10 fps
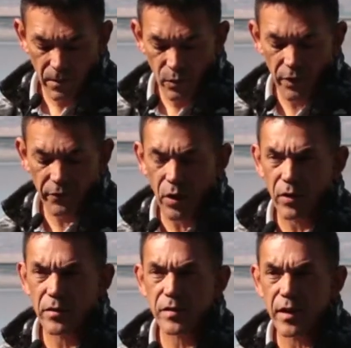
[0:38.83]
We've called
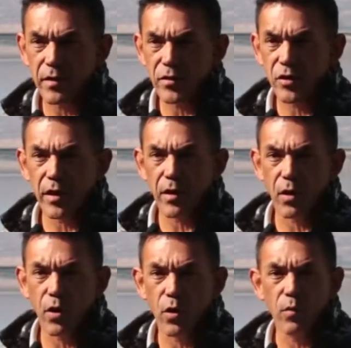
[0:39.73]
the Salish Sea our
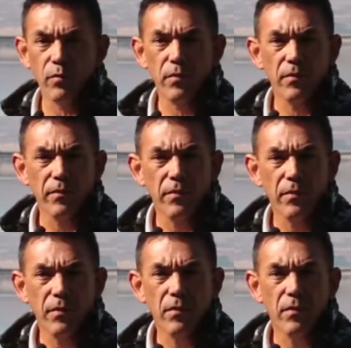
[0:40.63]
home
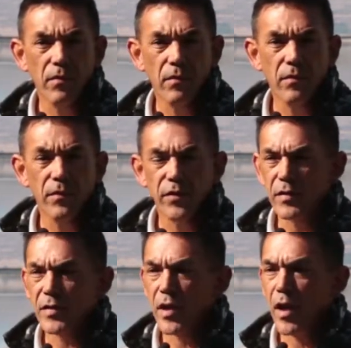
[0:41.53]

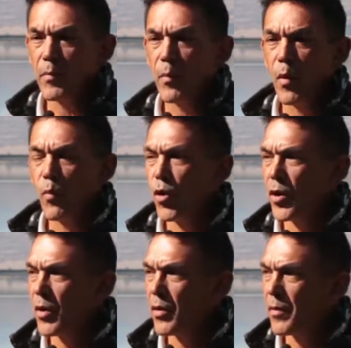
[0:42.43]
since time
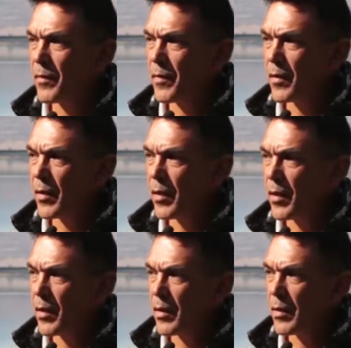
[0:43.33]
immemorial,
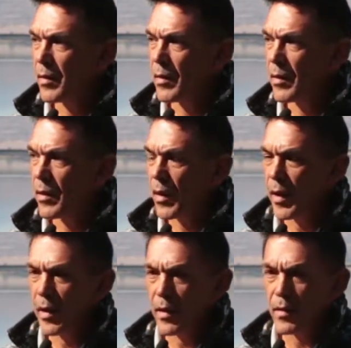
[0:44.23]

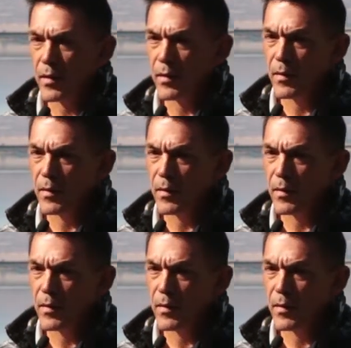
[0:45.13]
and